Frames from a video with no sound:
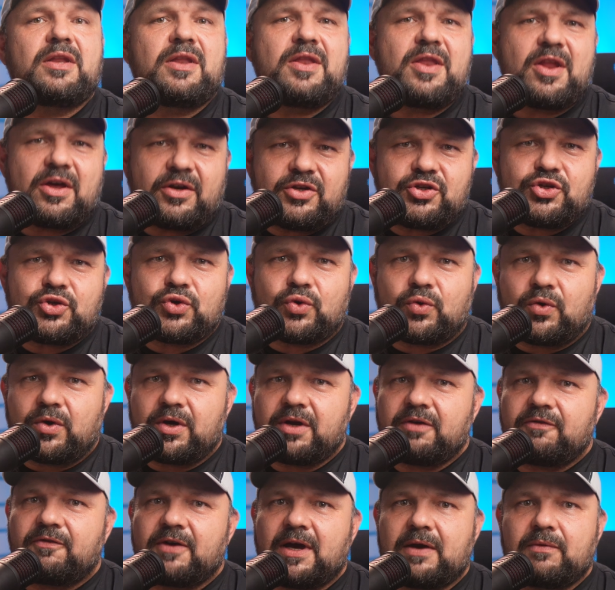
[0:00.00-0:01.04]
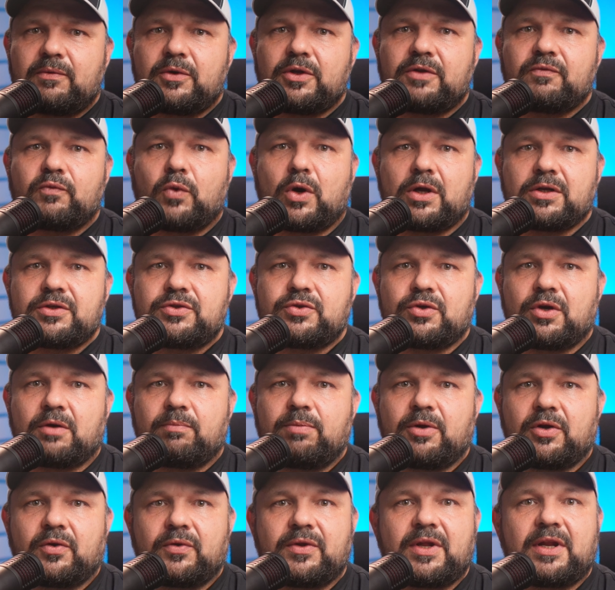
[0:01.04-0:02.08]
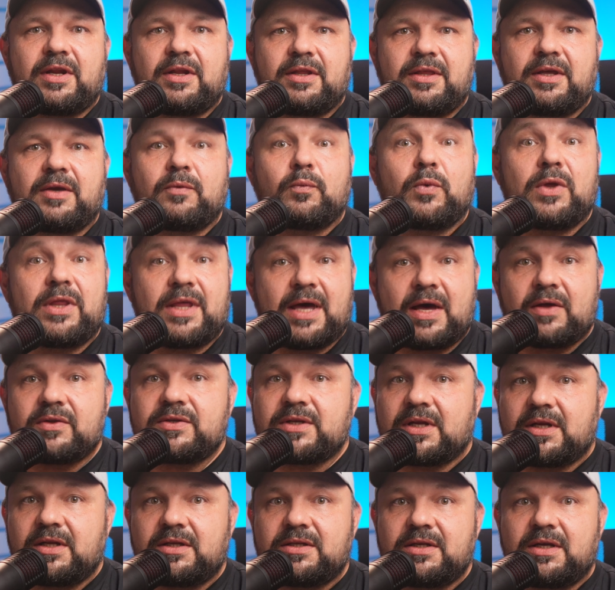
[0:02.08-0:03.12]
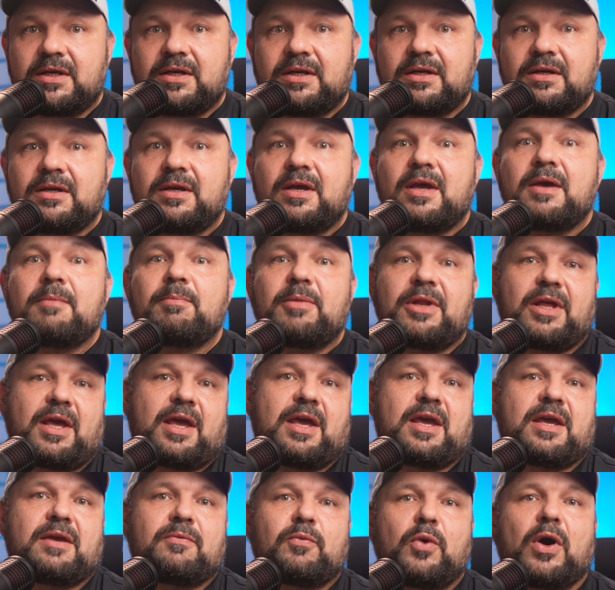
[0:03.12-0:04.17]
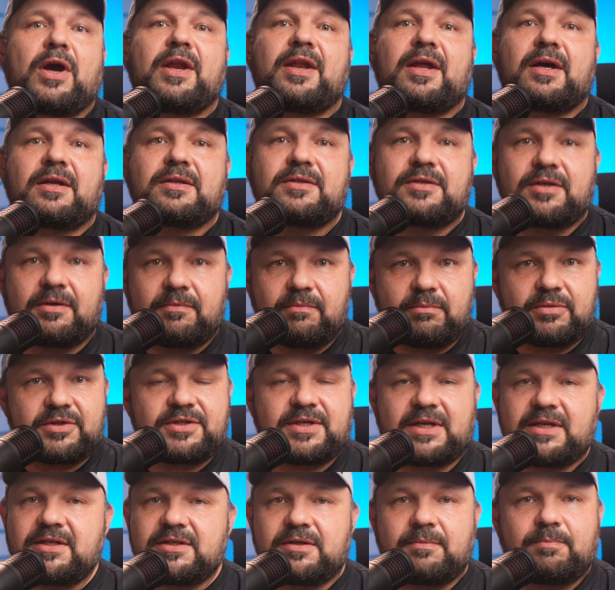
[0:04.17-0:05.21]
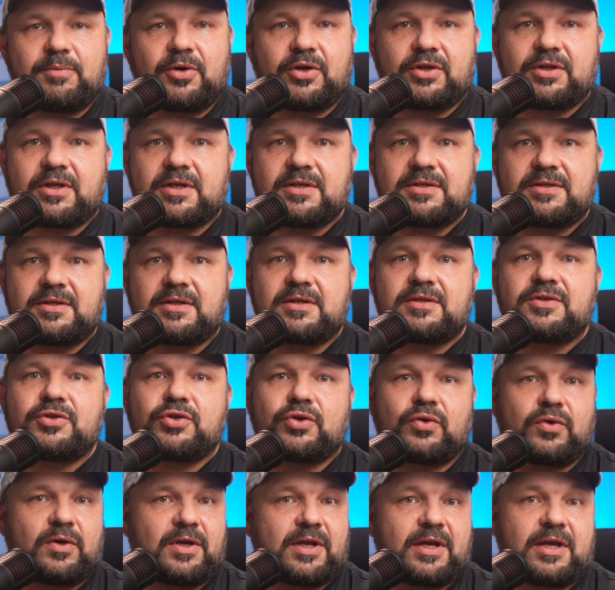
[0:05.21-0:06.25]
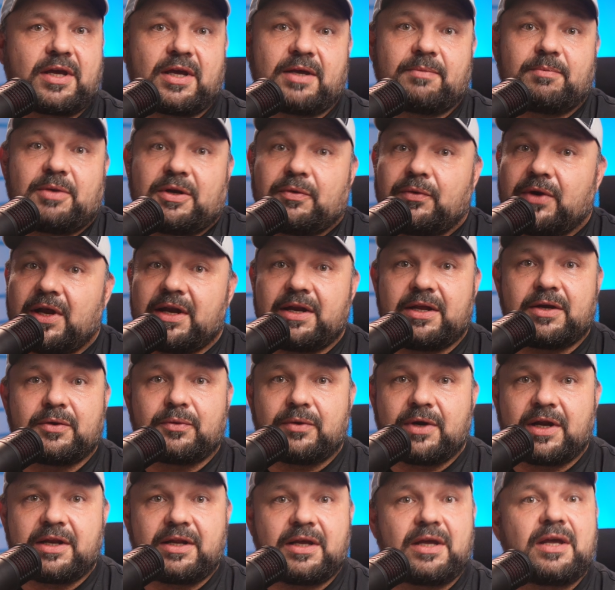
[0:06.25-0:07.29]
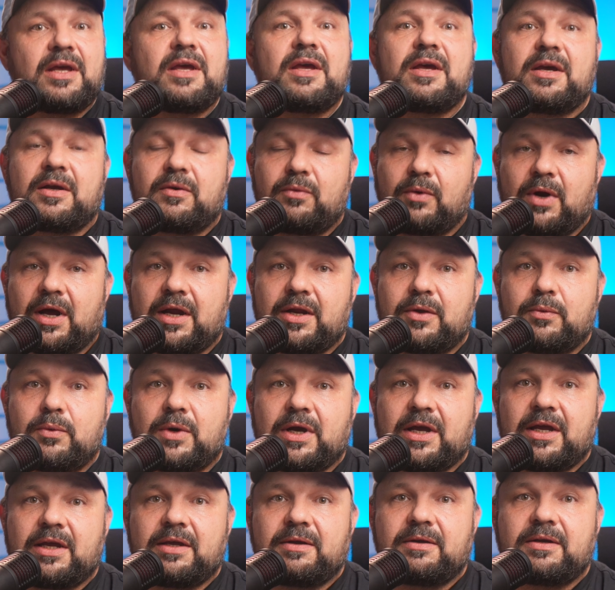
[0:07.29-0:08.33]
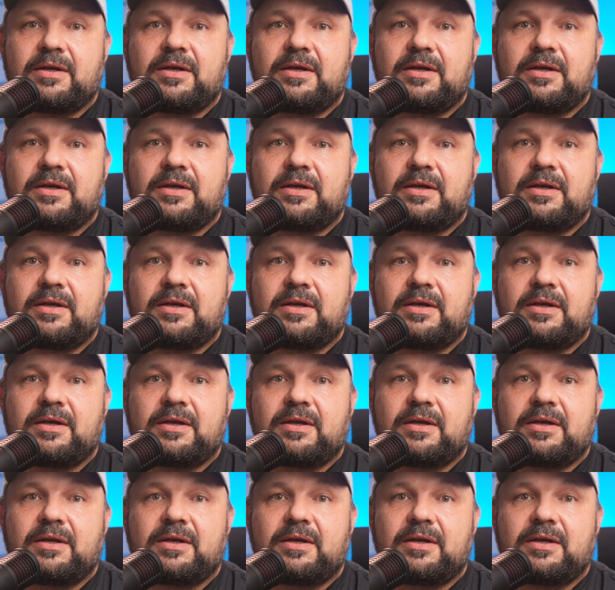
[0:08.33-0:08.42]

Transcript: Not sure if I would want to upload anything without editing, but hey, why not? Some seasoned podcasters surely can be ready already right away.